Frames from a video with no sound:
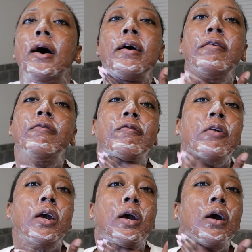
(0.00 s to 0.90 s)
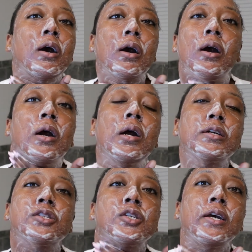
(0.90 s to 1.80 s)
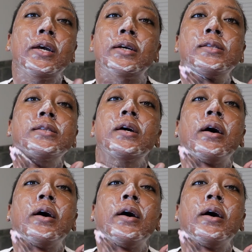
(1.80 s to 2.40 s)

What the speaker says: a fair chance